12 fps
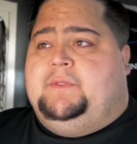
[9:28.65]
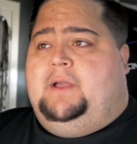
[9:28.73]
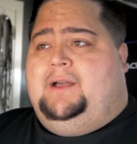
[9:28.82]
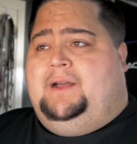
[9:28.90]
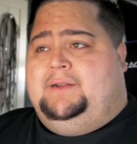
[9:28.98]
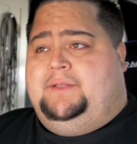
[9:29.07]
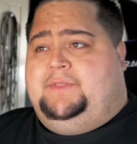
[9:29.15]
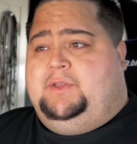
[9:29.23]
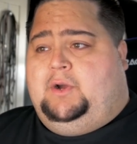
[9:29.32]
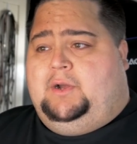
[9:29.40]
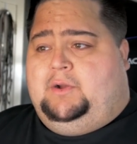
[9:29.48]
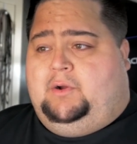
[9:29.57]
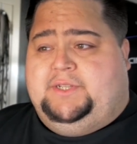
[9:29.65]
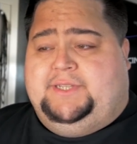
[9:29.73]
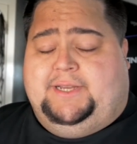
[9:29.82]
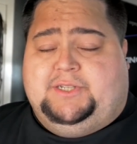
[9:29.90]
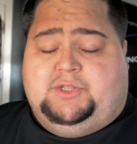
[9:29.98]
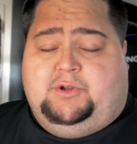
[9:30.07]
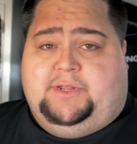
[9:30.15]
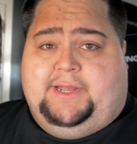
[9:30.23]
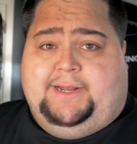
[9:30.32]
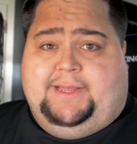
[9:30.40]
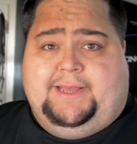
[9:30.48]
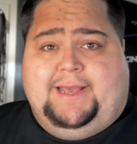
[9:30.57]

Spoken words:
on the RTX 3080,